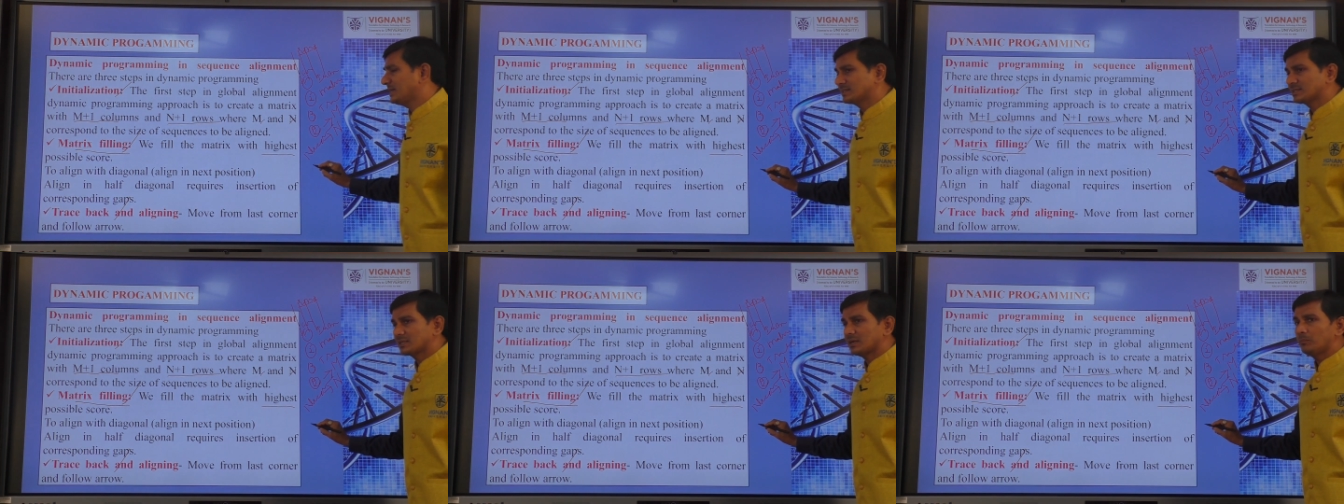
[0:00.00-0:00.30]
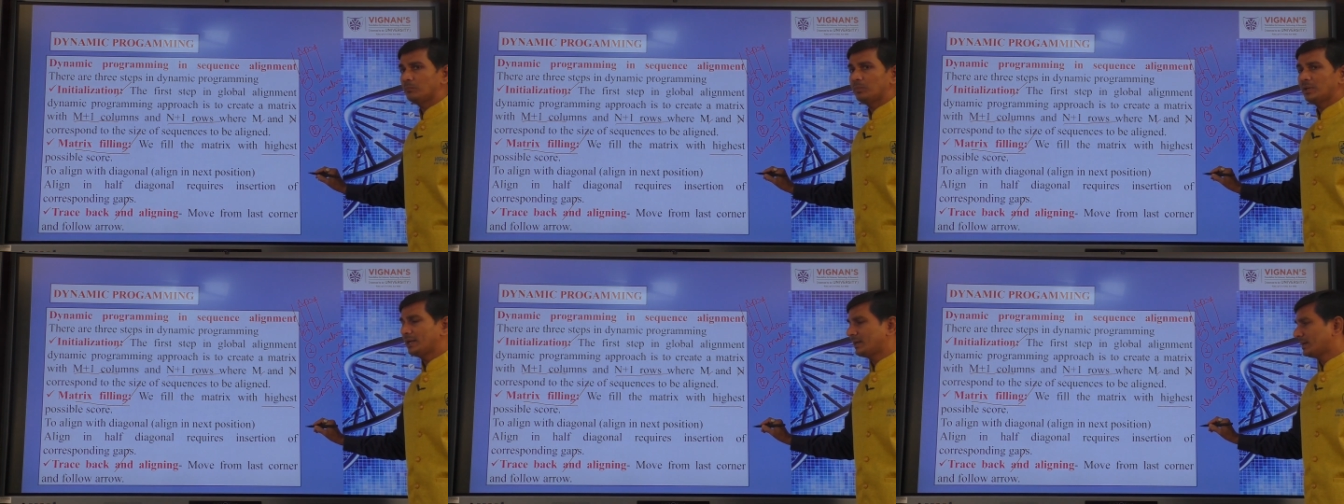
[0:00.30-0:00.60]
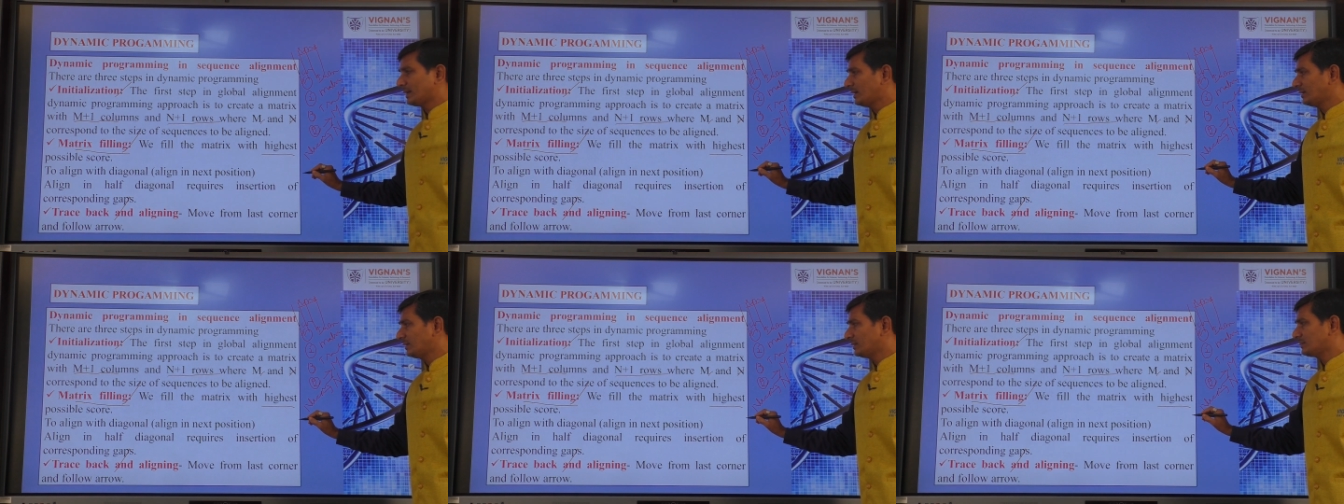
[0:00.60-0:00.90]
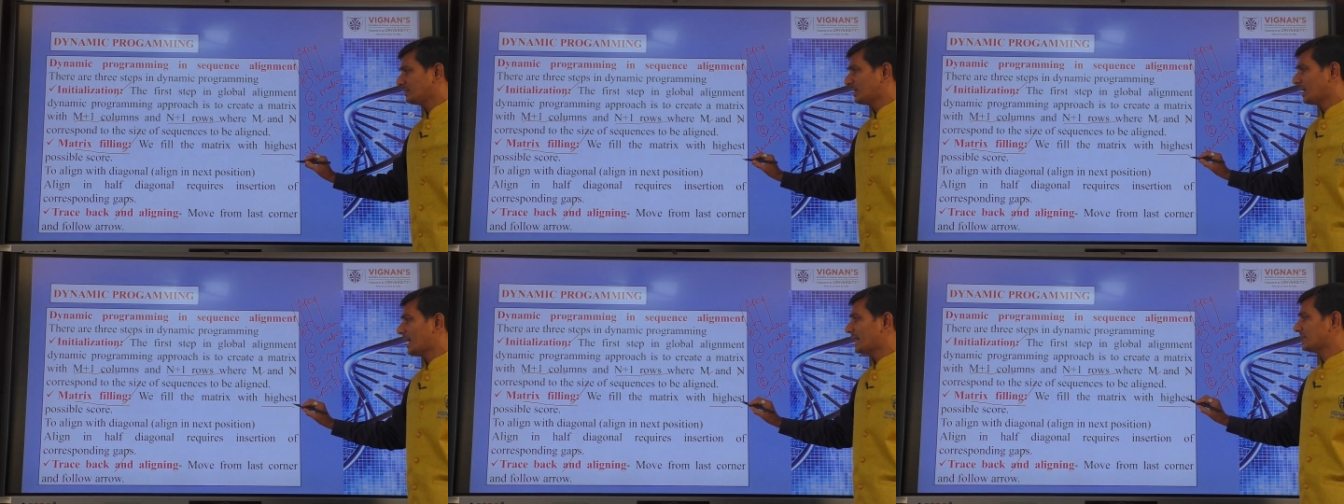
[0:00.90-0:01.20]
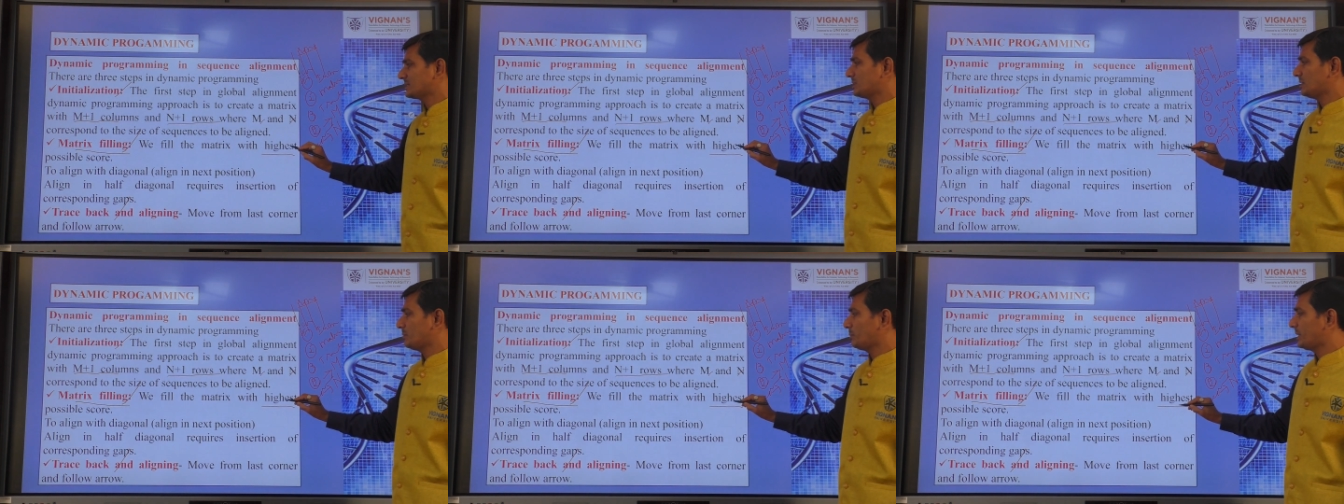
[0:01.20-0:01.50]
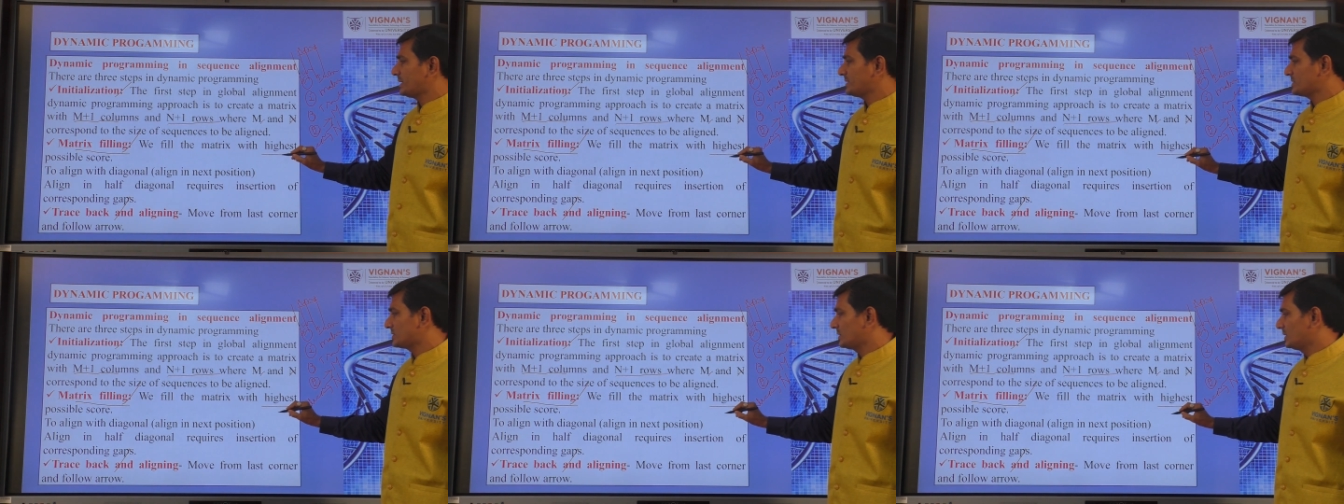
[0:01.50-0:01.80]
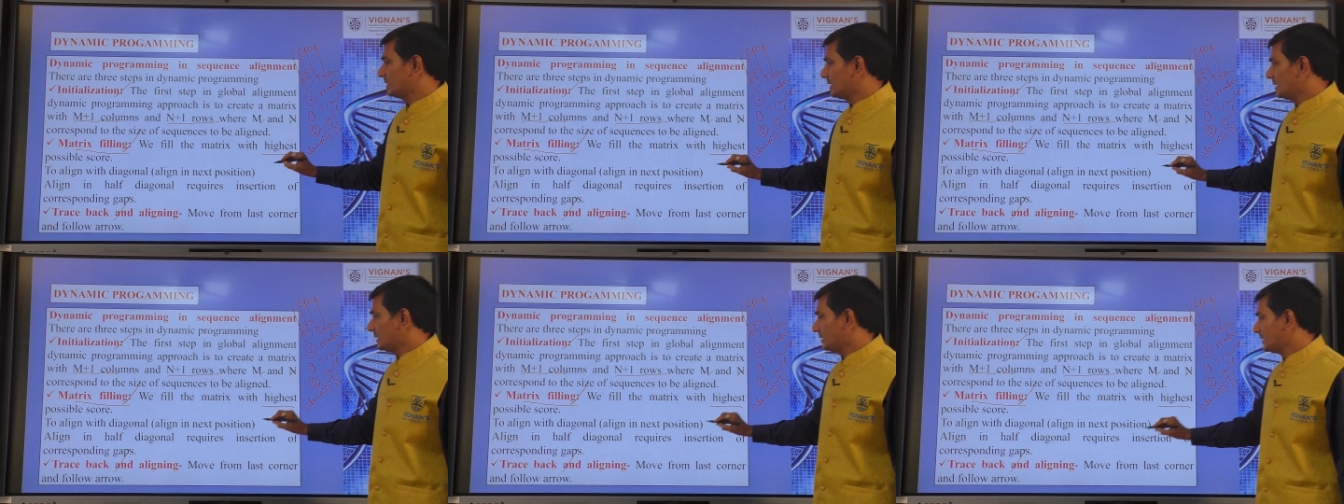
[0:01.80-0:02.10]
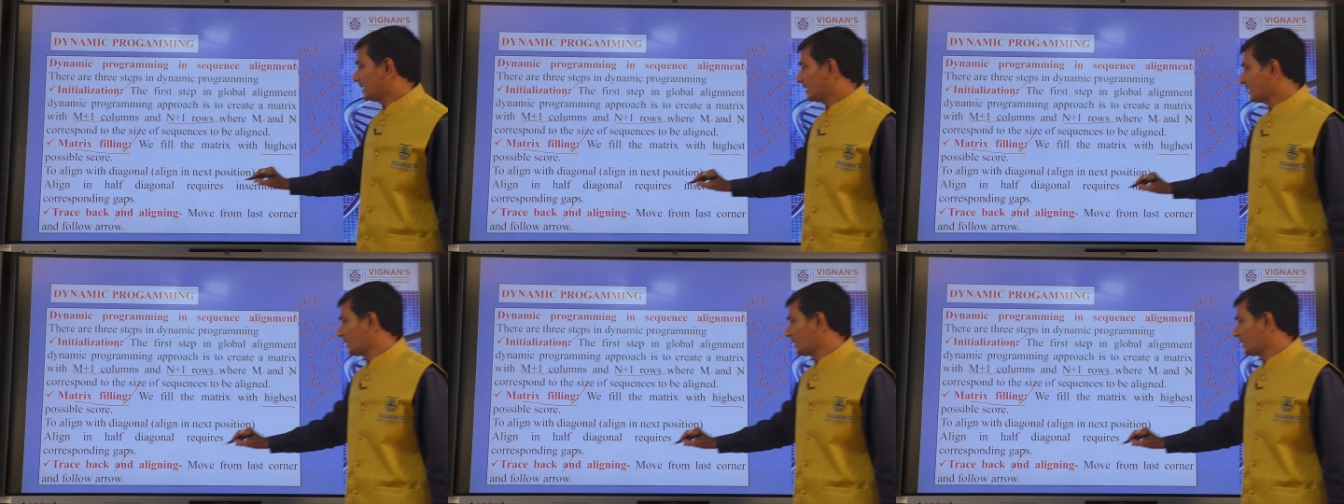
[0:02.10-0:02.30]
is completed, and the last step is the